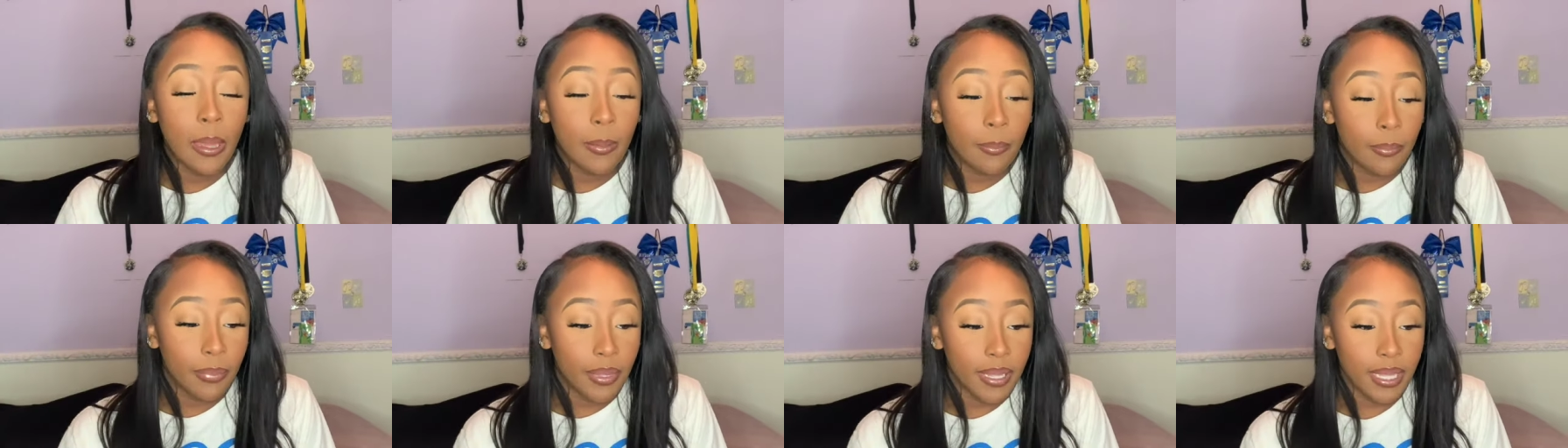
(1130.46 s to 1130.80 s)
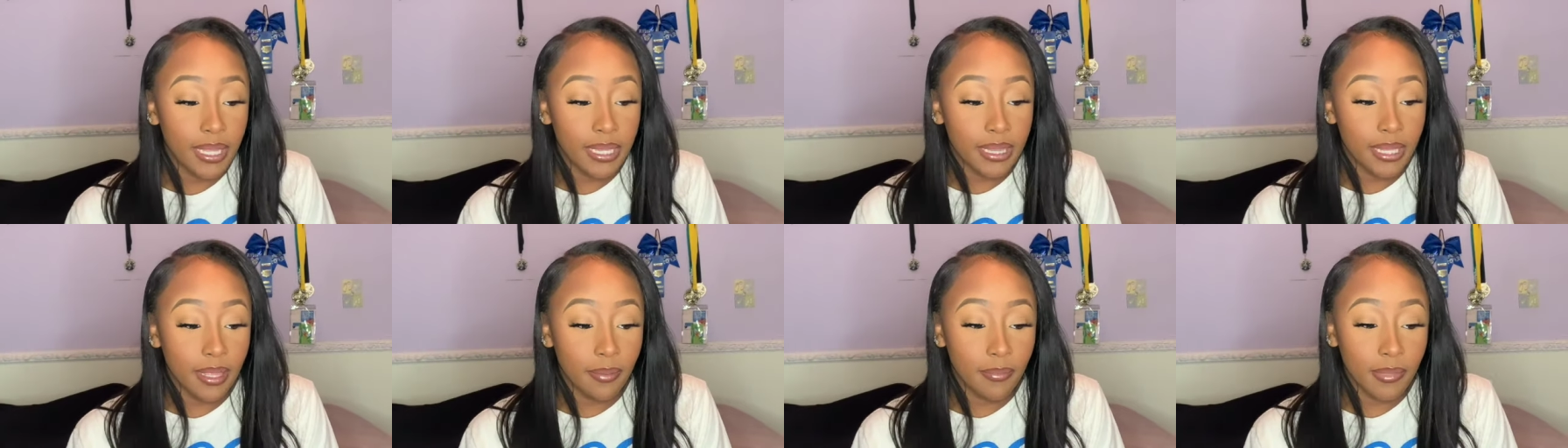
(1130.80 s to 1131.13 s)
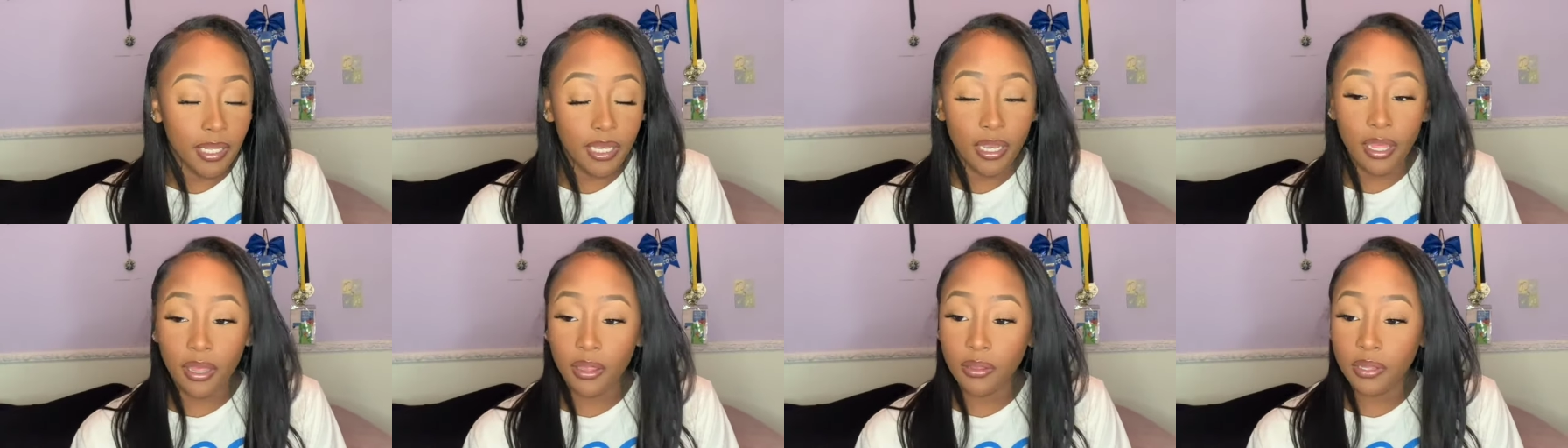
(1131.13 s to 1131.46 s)
But let
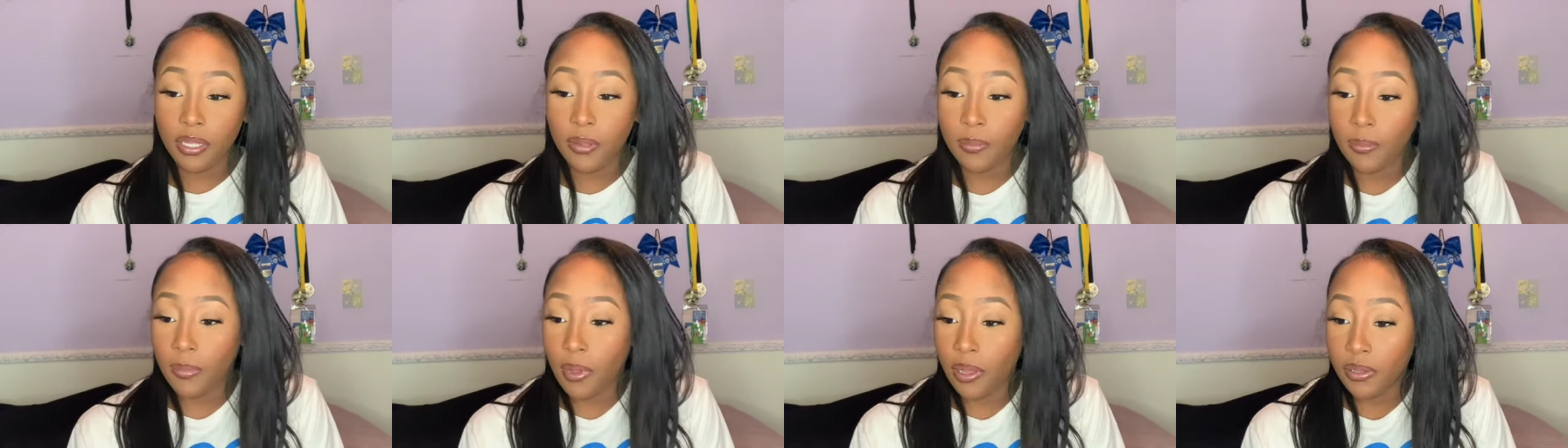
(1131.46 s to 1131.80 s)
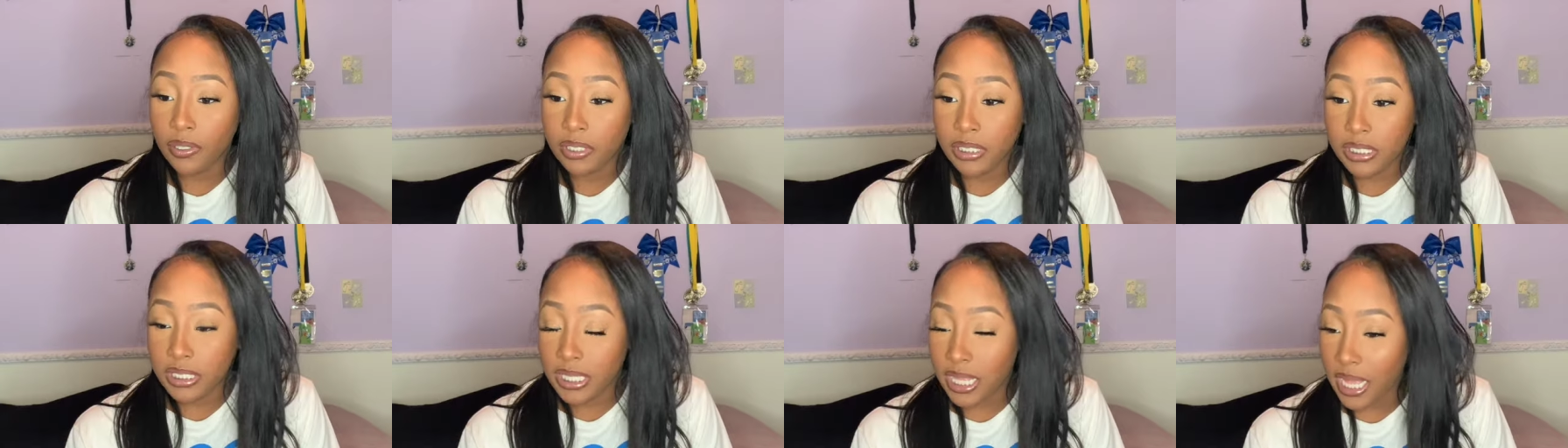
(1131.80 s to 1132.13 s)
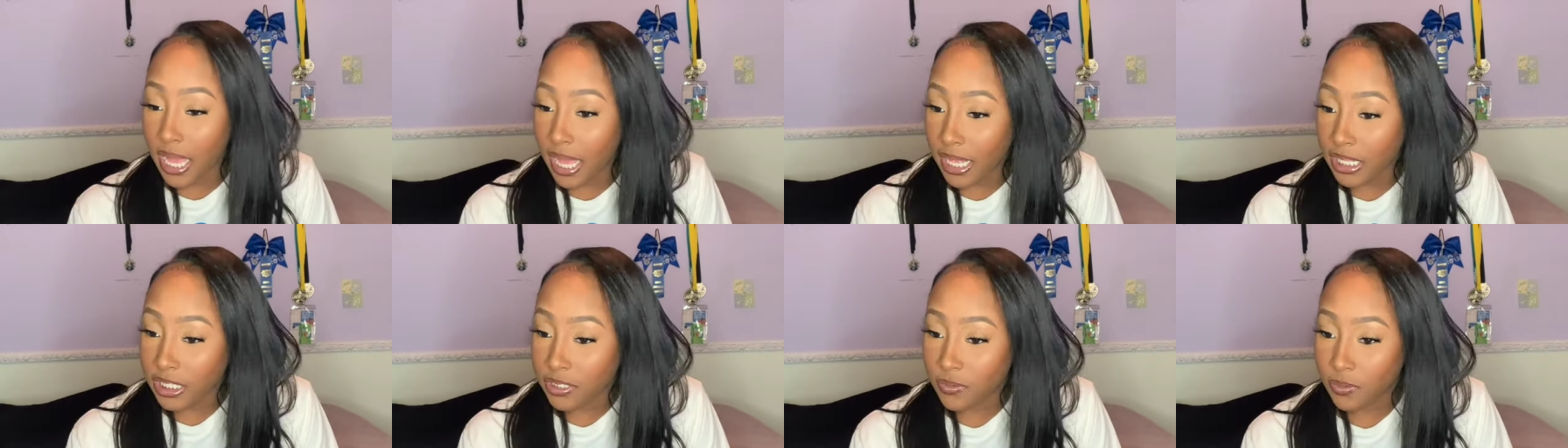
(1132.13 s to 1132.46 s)
me know, the most
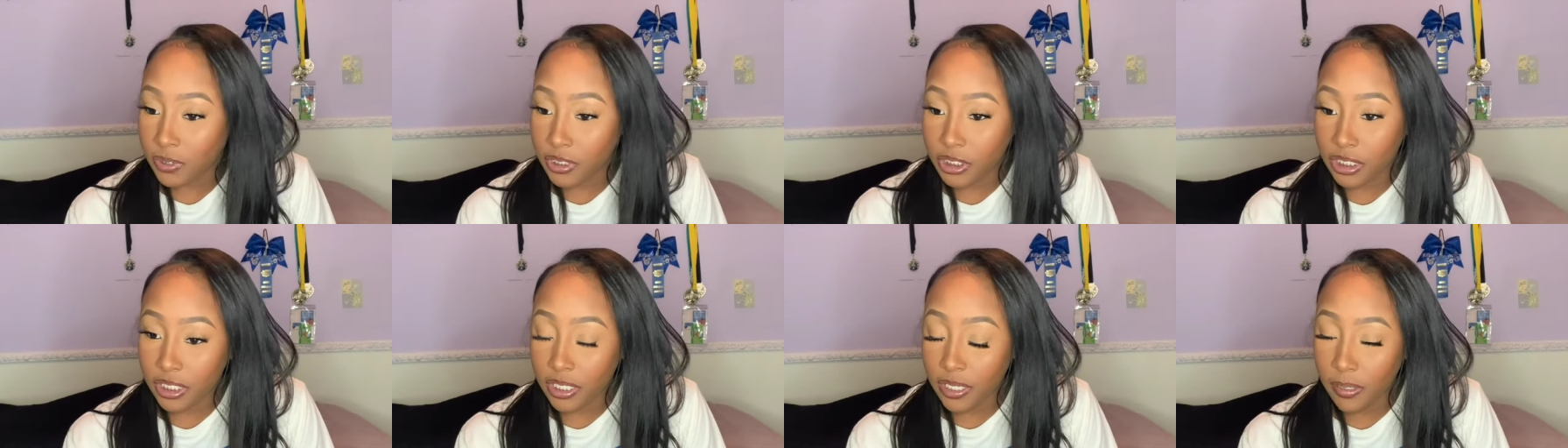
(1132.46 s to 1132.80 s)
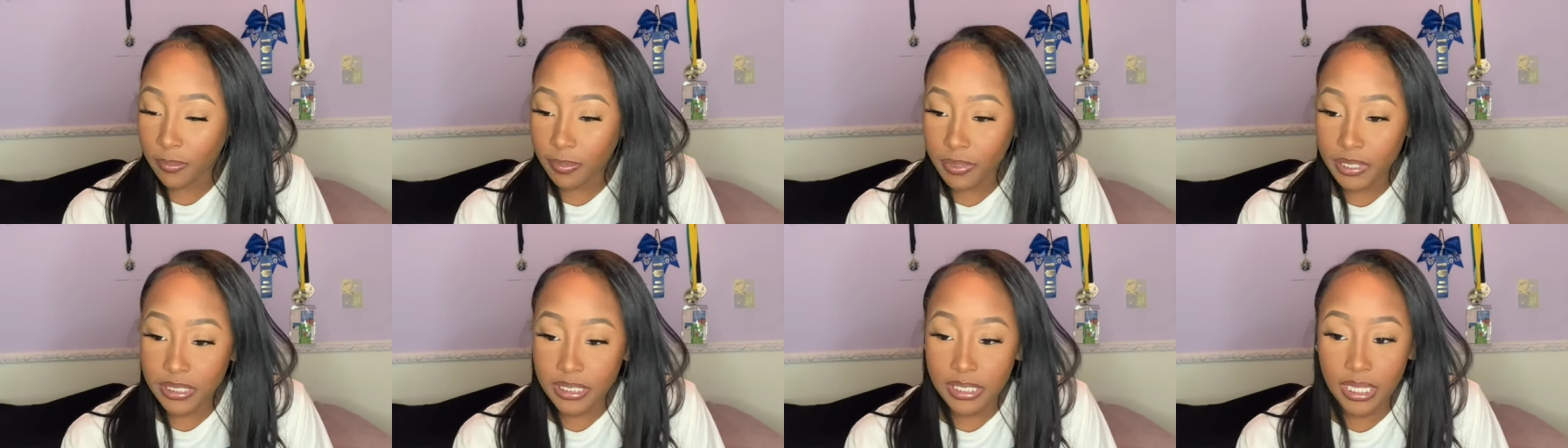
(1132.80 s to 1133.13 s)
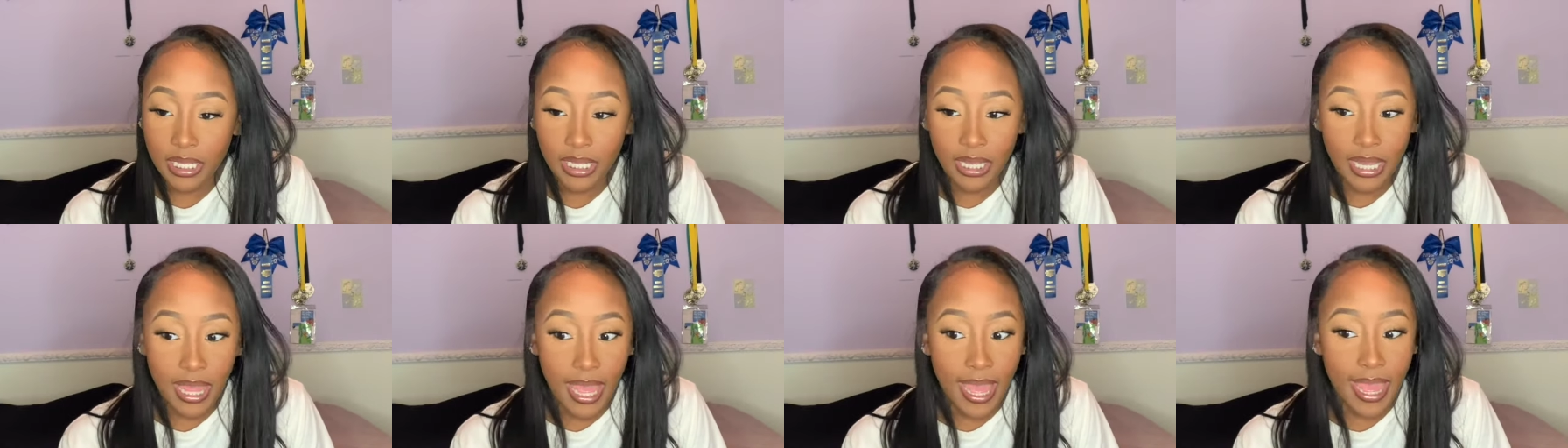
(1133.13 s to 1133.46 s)
that I switch up is
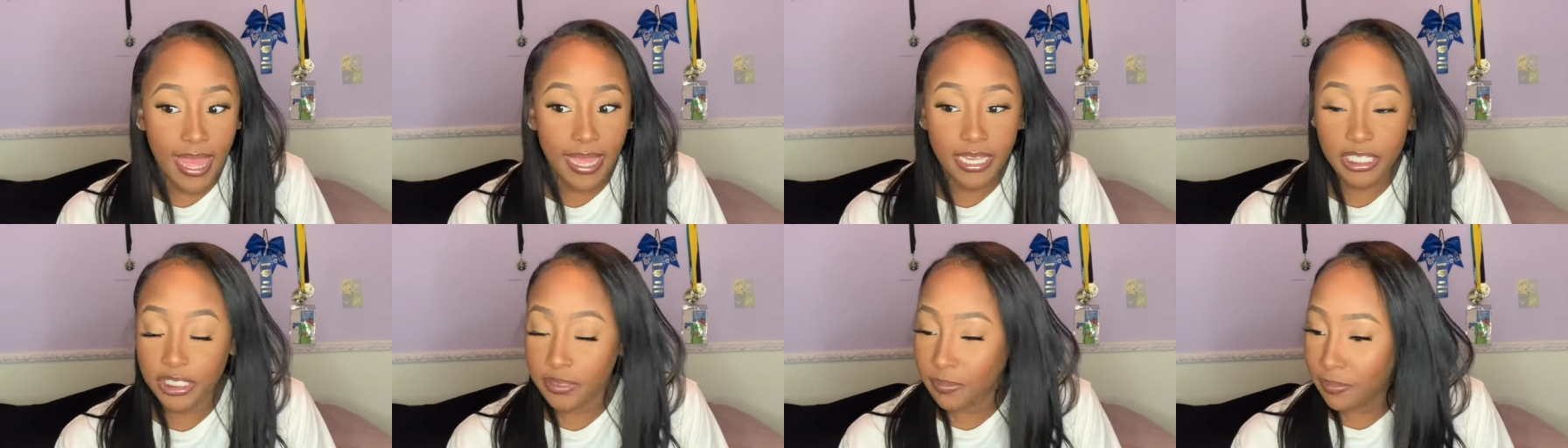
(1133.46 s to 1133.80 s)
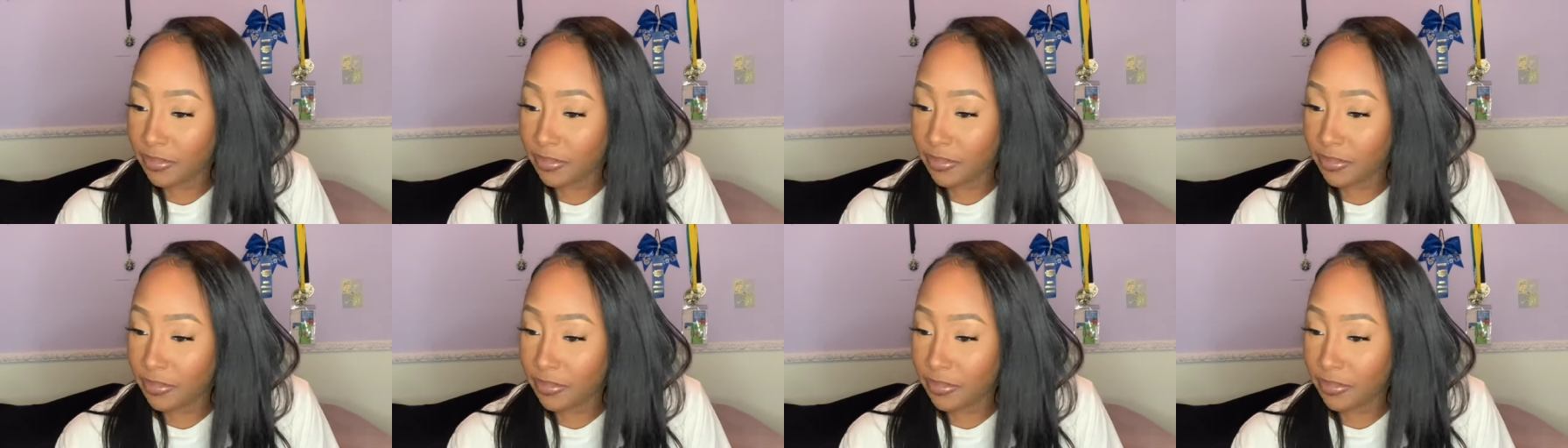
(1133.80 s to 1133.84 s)
the lash,